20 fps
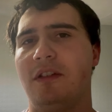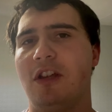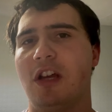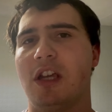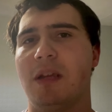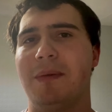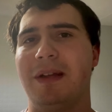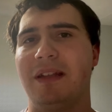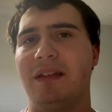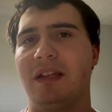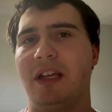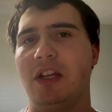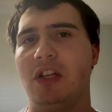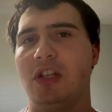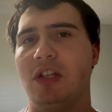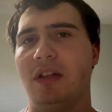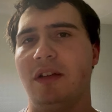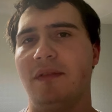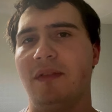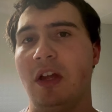
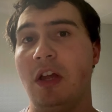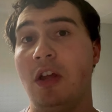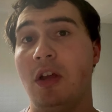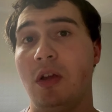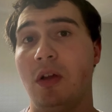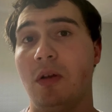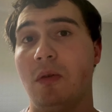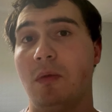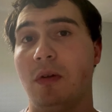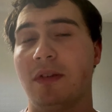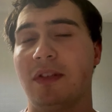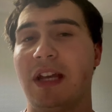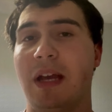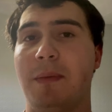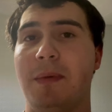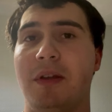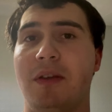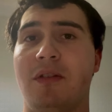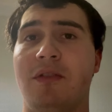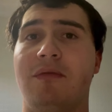documentation of what's
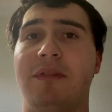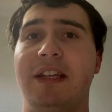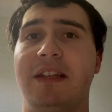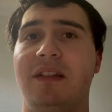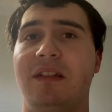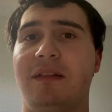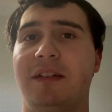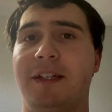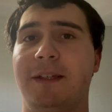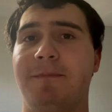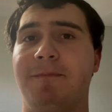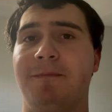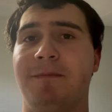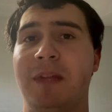happened recently.